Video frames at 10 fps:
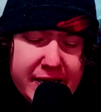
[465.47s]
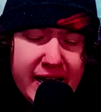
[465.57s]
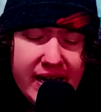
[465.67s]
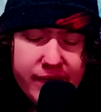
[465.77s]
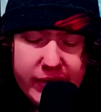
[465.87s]
is
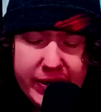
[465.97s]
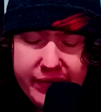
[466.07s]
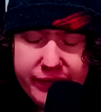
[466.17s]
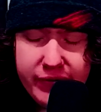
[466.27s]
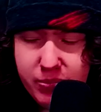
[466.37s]
that you
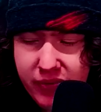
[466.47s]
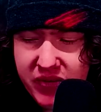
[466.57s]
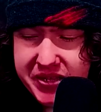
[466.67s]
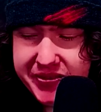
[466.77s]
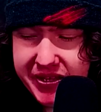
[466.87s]
have
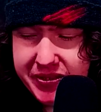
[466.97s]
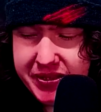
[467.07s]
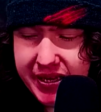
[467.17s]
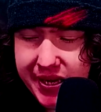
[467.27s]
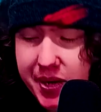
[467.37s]
Farmer
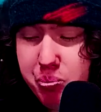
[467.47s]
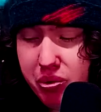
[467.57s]
Vincent's